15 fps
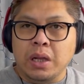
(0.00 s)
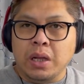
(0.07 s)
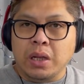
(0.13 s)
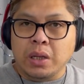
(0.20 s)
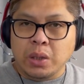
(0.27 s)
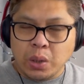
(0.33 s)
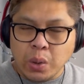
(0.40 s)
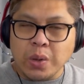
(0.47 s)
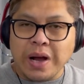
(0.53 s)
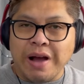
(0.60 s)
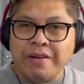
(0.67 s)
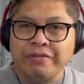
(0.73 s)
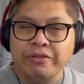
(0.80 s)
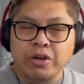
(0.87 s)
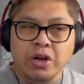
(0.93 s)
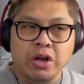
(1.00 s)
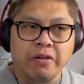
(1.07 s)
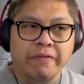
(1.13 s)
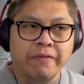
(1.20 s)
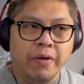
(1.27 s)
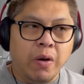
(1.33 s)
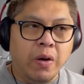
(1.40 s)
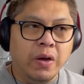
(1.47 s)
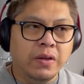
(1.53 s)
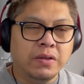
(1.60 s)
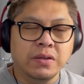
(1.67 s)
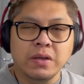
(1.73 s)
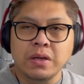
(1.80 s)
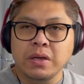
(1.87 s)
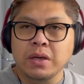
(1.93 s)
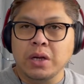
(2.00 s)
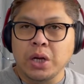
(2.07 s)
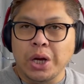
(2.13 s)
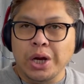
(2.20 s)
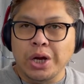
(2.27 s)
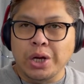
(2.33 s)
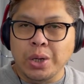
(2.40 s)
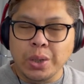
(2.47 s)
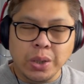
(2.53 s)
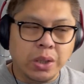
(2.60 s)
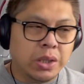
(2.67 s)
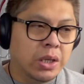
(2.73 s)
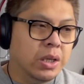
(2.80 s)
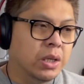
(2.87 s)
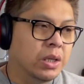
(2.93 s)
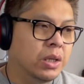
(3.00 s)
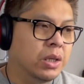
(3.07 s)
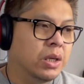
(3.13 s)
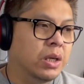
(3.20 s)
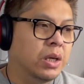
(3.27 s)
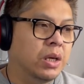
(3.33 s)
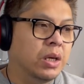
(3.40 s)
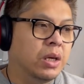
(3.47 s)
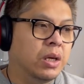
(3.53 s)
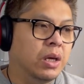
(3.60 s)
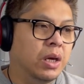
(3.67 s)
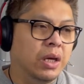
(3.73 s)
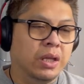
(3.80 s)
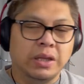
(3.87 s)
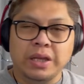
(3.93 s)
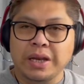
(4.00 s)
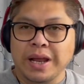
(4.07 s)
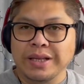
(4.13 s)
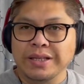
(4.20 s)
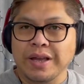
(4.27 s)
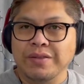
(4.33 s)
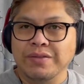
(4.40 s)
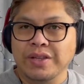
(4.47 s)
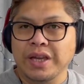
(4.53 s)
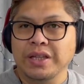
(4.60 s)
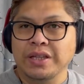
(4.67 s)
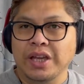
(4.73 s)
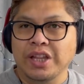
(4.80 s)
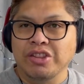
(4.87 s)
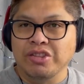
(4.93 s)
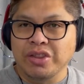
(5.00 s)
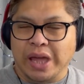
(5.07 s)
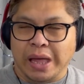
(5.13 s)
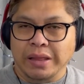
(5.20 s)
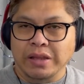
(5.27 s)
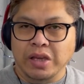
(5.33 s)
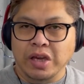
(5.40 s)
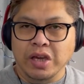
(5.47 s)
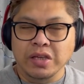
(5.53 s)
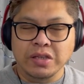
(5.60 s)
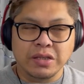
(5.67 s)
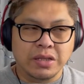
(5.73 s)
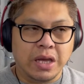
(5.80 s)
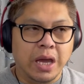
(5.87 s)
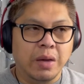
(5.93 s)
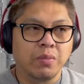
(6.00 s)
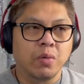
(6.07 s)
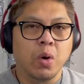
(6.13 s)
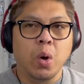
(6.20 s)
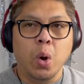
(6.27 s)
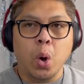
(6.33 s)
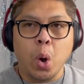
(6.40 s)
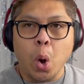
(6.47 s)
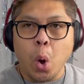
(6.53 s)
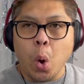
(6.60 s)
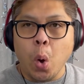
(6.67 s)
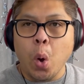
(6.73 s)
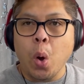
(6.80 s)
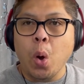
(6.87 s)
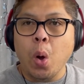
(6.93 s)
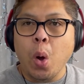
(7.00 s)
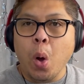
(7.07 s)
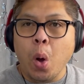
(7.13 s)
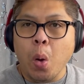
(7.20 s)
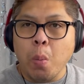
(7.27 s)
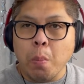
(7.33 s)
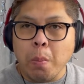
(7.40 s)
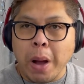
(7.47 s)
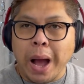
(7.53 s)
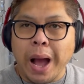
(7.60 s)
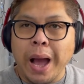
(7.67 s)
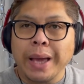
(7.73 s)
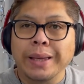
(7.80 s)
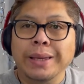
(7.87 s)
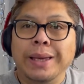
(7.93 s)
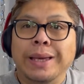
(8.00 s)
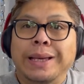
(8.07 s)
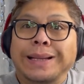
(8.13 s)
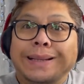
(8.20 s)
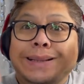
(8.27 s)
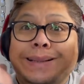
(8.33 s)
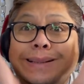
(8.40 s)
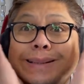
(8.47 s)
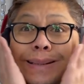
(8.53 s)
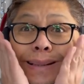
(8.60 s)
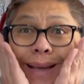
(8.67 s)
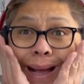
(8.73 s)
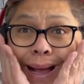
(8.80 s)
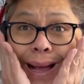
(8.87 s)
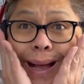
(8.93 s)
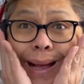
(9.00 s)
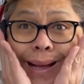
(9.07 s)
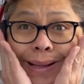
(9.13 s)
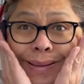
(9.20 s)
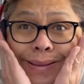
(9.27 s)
look after her voice her look and then as i've said in 10 years time oh my god